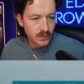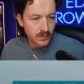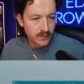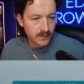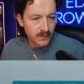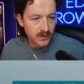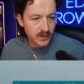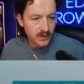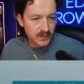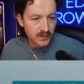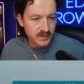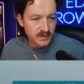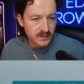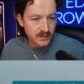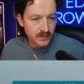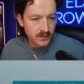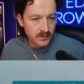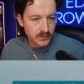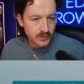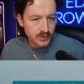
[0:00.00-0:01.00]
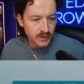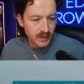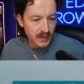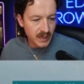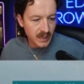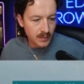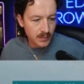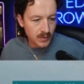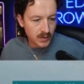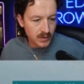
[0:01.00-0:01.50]
we've got this little
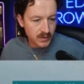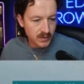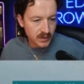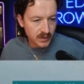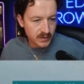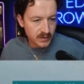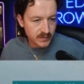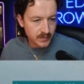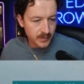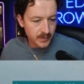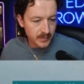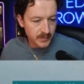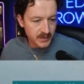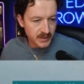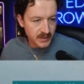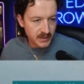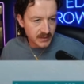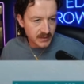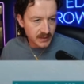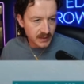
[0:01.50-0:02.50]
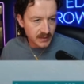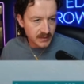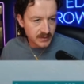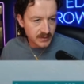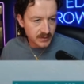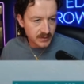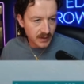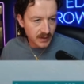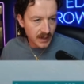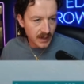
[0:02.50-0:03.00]
training montage from Imogen's
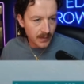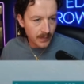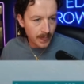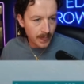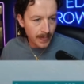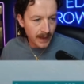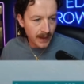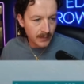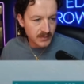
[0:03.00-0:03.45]
Instagram.